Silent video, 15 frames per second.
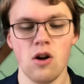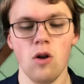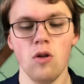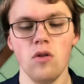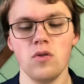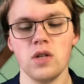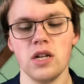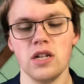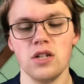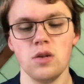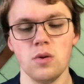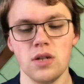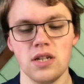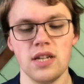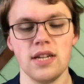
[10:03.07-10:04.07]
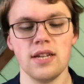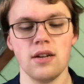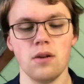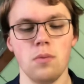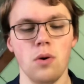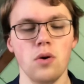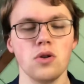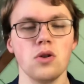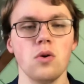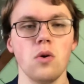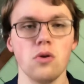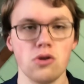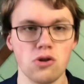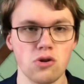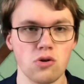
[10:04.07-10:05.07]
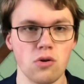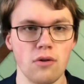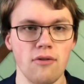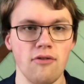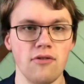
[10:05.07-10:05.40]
Olsen had two assists and Oposo also scored